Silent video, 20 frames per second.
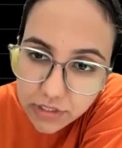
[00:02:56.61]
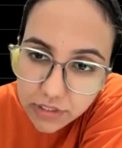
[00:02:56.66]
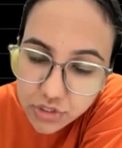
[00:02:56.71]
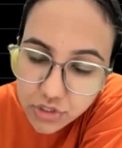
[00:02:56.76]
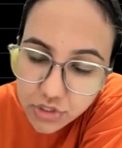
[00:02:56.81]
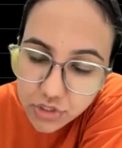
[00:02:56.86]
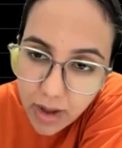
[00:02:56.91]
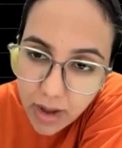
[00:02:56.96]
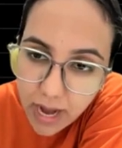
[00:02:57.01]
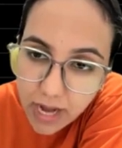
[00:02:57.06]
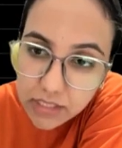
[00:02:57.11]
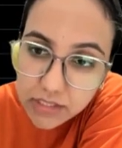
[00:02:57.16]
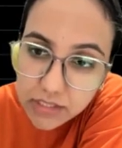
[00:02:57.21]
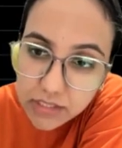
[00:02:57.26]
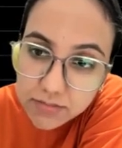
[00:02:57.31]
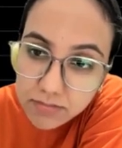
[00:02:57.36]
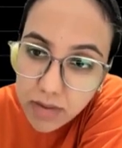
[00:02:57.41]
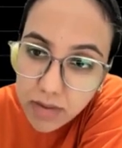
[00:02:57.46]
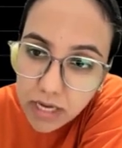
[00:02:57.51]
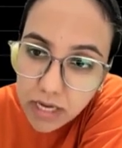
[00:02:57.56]
x
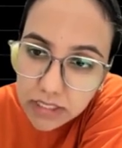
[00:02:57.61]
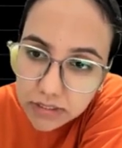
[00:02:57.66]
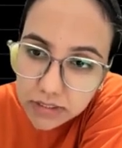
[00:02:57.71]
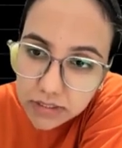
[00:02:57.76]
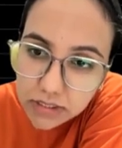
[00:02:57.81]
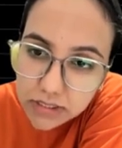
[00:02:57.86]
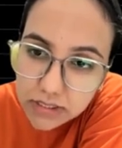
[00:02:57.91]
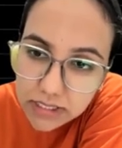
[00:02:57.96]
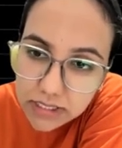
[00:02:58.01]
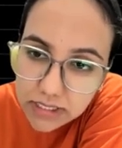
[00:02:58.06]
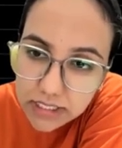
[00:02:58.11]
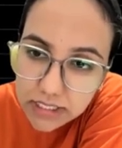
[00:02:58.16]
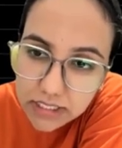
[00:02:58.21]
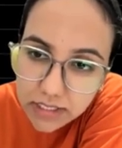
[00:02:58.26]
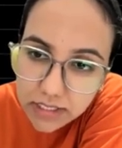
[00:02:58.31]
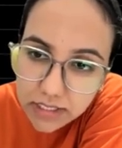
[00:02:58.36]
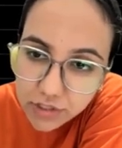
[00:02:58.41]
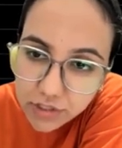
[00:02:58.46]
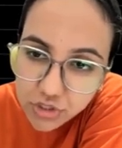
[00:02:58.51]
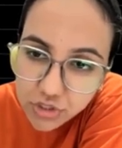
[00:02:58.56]
minus e raised
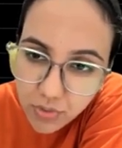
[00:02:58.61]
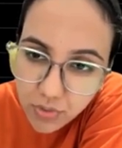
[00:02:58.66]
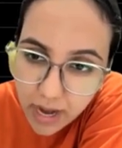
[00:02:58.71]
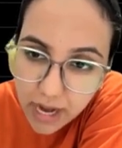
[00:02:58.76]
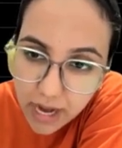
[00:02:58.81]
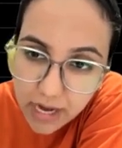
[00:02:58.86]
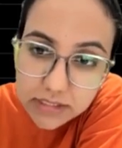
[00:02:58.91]
to x,